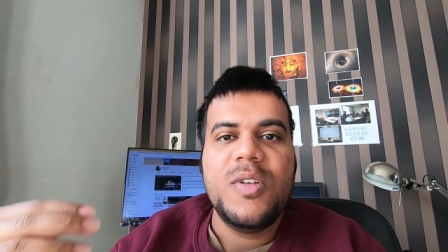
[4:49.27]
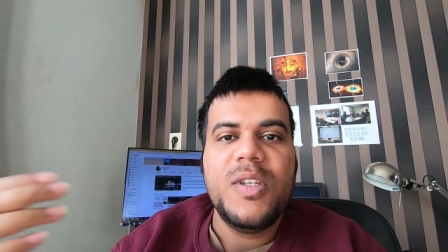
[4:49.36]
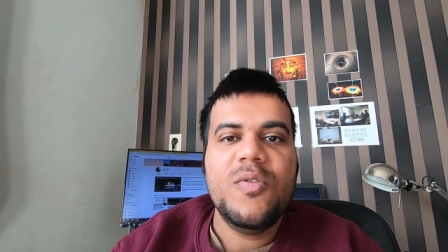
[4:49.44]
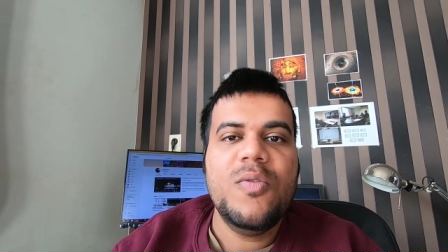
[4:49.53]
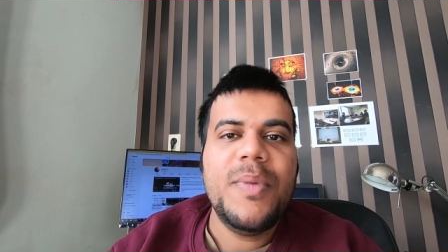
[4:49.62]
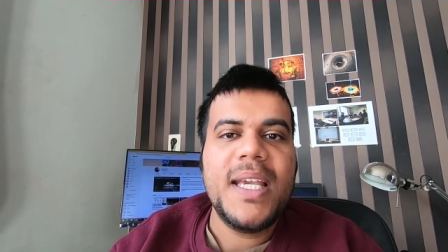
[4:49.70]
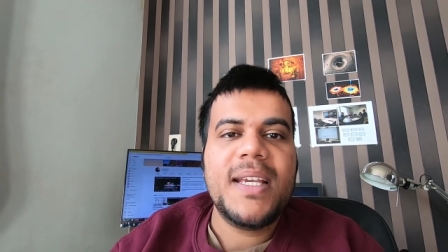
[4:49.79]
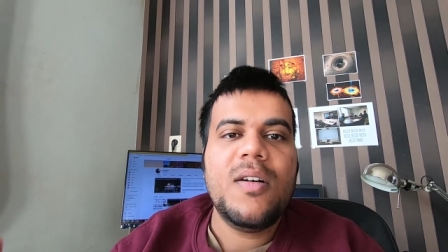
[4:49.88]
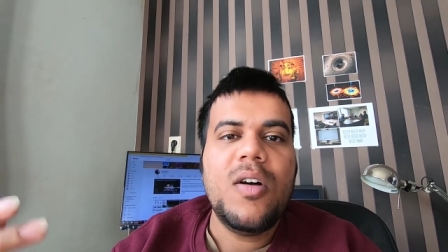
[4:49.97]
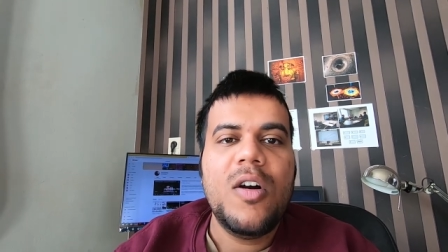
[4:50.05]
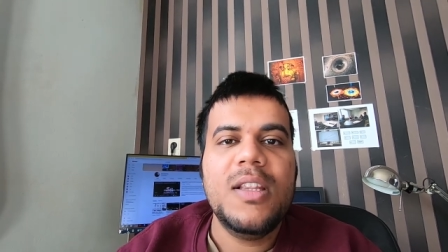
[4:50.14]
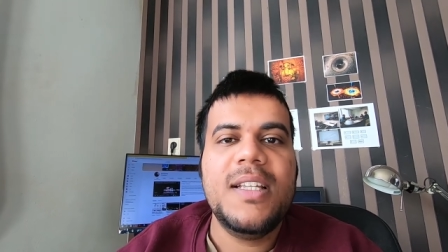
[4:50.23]
so you make
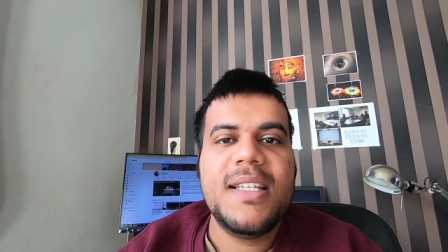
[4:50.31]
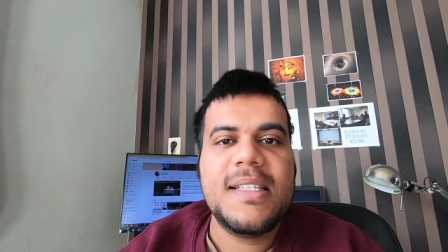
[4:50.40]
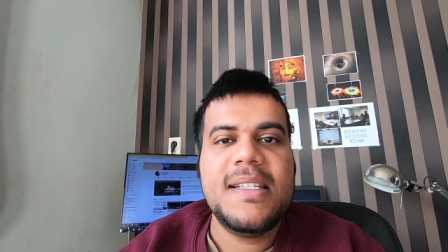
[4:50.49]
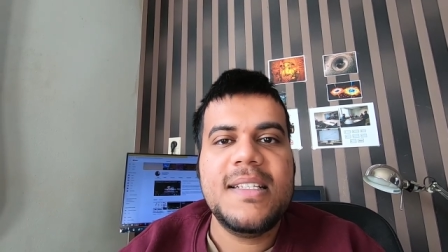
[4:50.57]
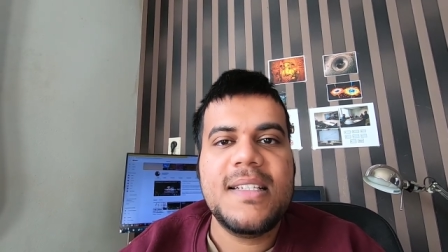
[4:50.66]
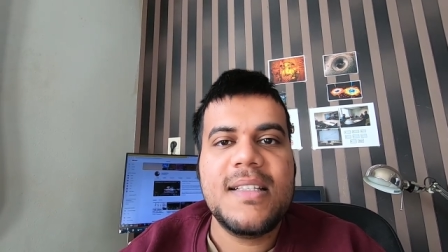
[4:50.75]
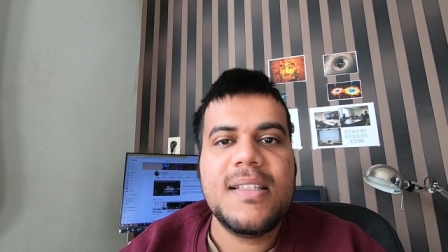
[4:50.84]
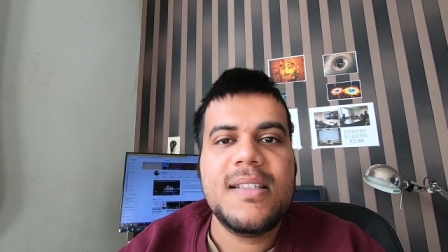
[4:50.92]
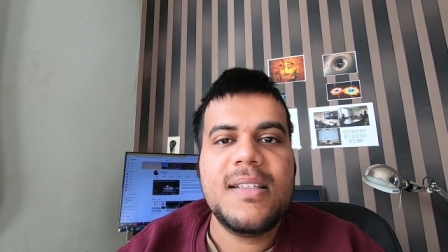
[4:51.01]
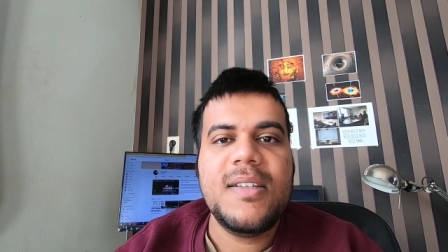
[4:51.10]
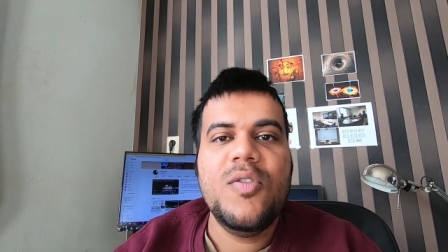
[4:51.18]
all the decisions